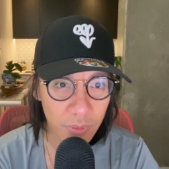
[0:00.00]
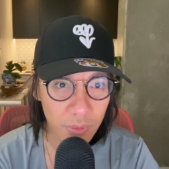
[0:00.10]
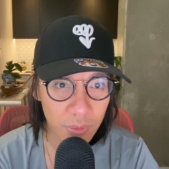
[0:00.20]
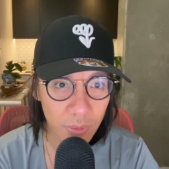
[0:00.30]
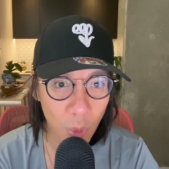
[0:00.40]

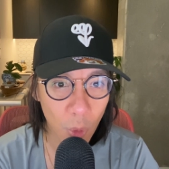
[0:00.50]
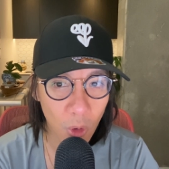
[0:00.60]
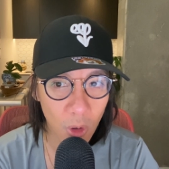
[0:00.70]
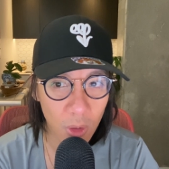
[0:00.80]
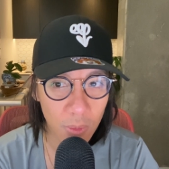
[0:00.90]

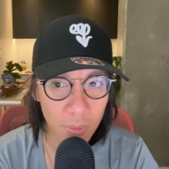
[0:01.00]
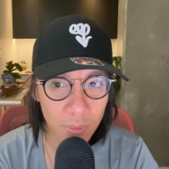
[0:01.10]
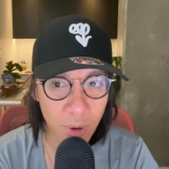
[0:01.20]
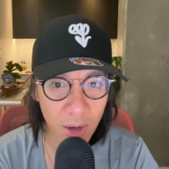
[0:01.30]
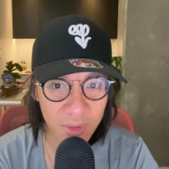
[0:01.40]
more
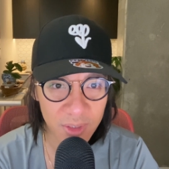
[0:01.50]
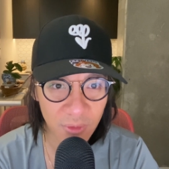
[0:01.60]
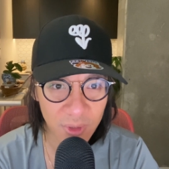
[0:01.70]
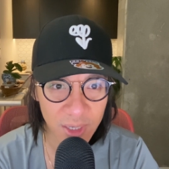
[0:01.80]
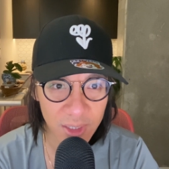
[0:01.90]
policy
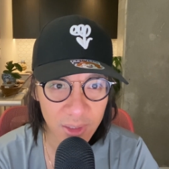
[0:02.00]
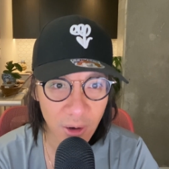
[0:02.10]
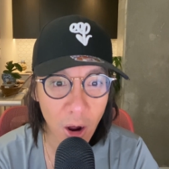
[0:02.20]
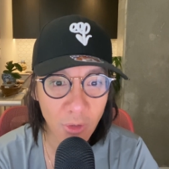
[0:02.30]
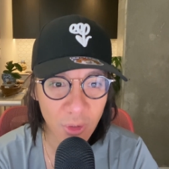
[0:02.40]
related
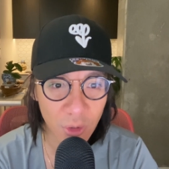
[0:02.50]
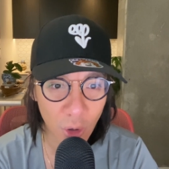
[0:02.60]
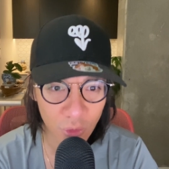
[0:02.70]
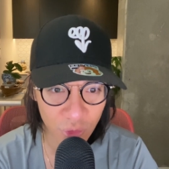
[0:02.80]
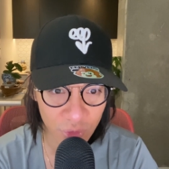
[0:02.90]
on the
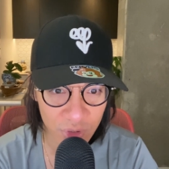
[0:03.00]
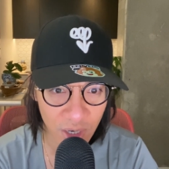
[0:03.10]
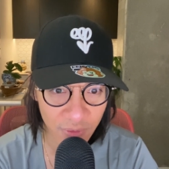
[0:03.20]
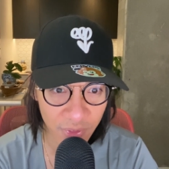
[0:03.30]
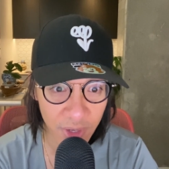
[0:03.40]
cultural
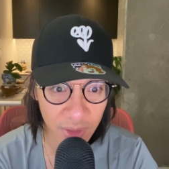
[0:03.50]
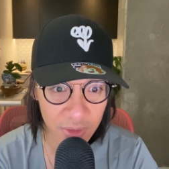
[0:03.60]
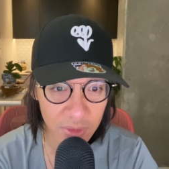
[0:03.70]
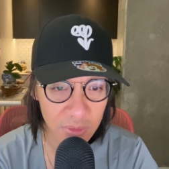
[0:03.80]
side of things.